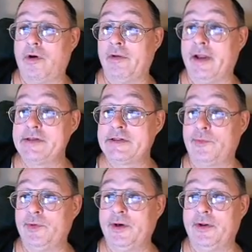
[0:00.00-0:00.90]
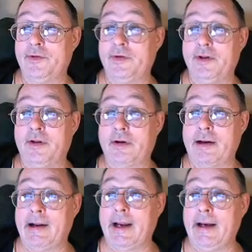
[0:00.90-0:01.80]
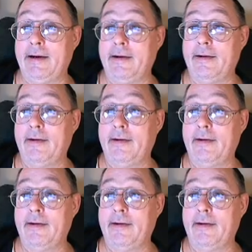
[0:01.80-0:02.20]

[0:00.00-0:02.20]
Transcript: or less the real deal guy.